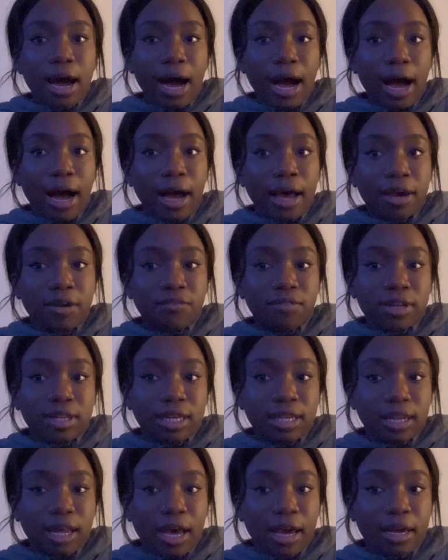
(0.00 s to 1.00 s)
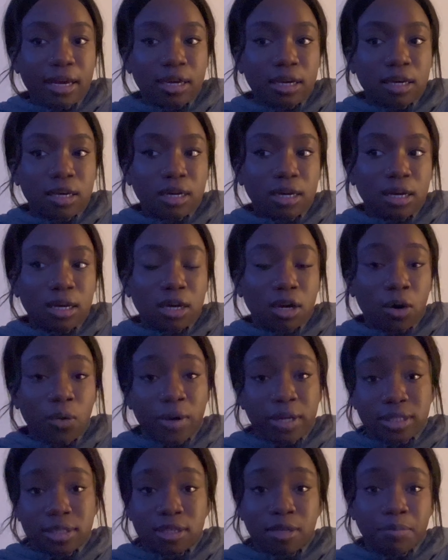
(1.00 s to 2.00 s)
I really like
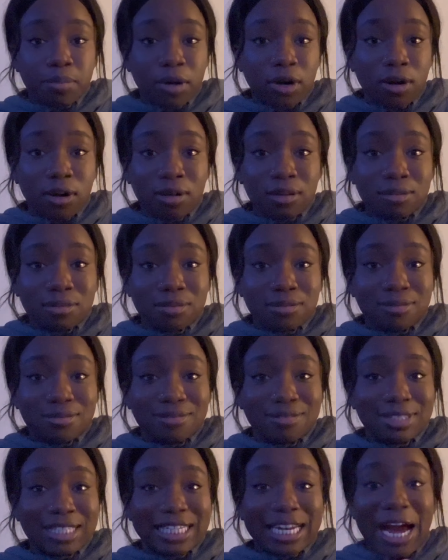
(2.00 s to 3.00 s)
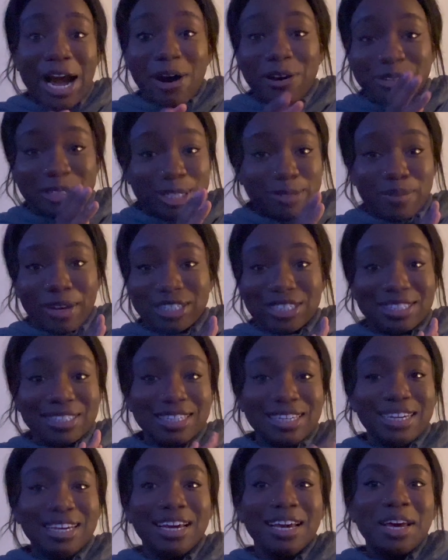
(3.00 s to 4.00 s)
going to DePaul now,
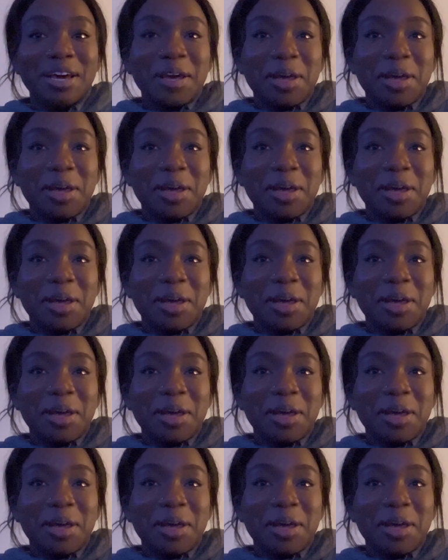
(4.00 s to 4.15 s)
especially